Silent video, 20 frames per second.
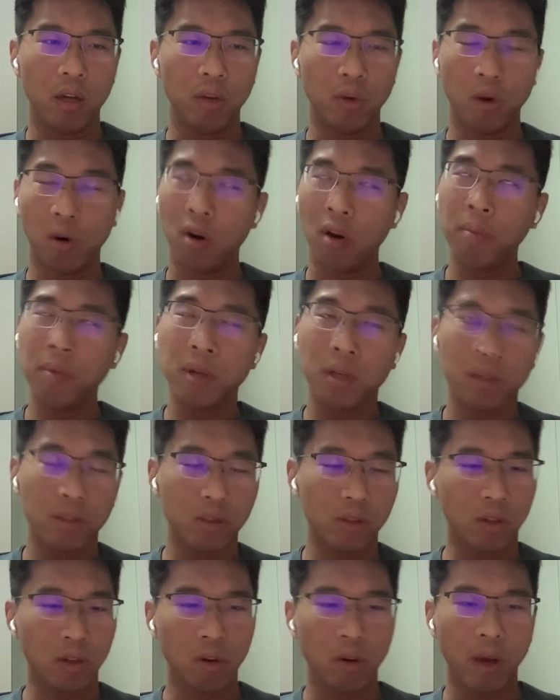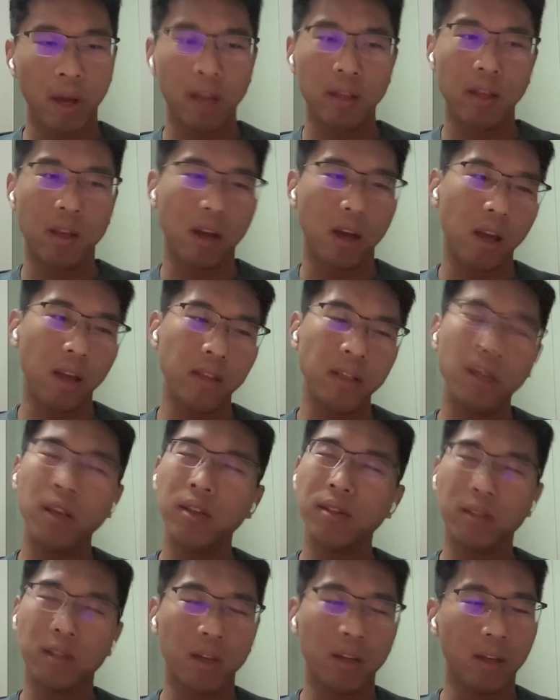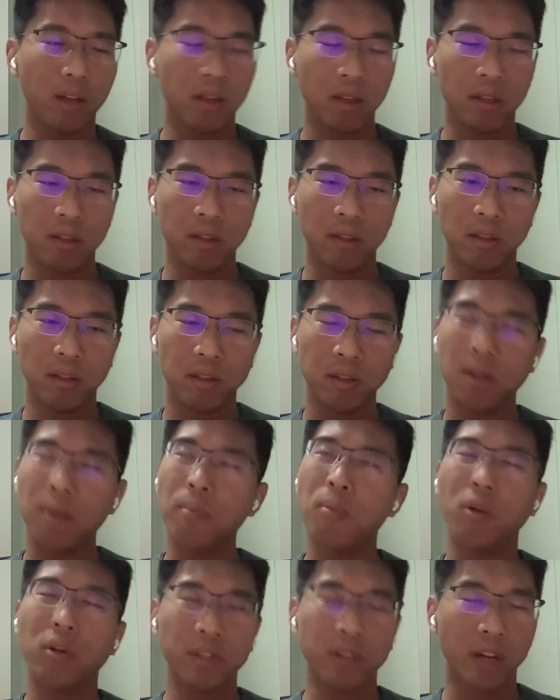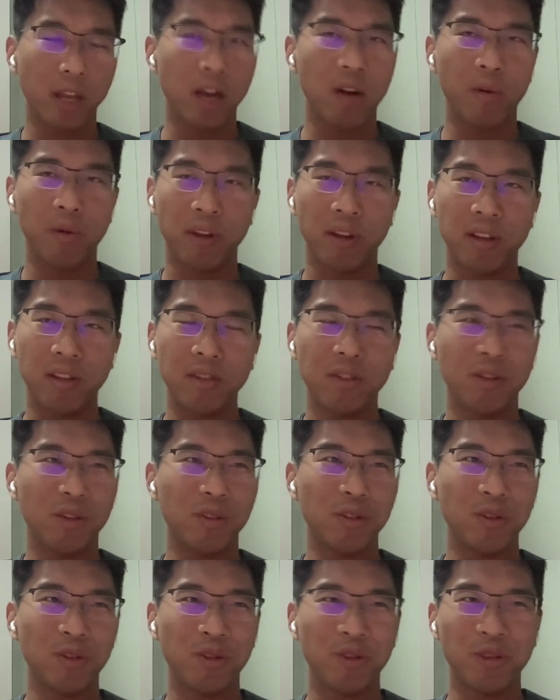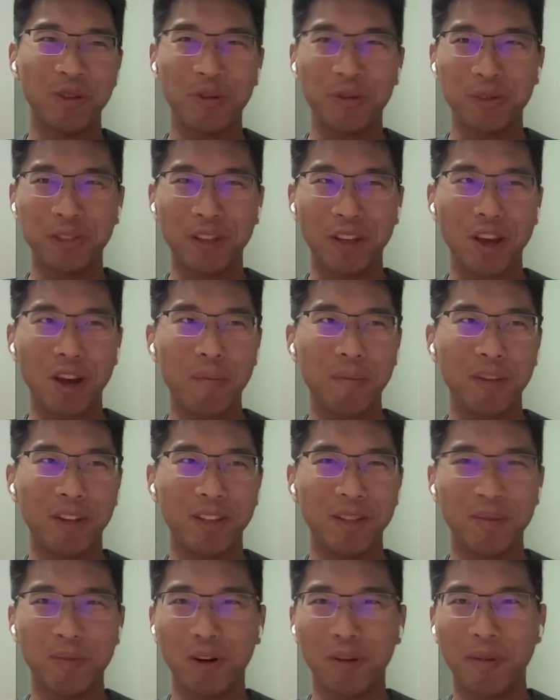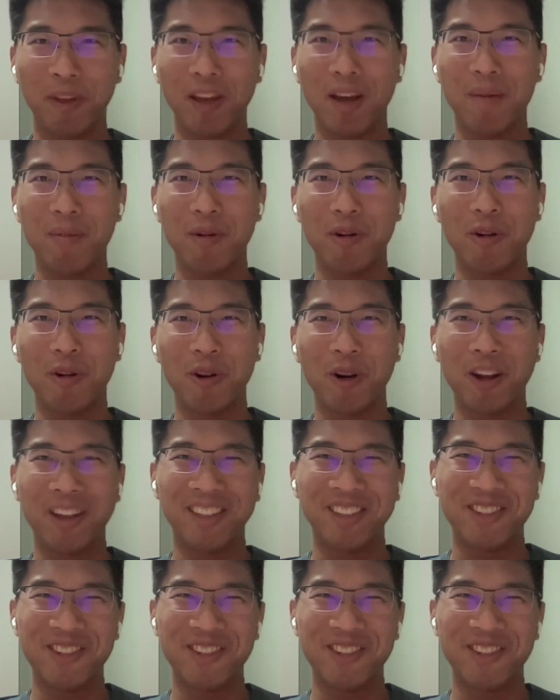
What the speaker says: Europe. So and I think it's an important area. So you see companies popping up all around,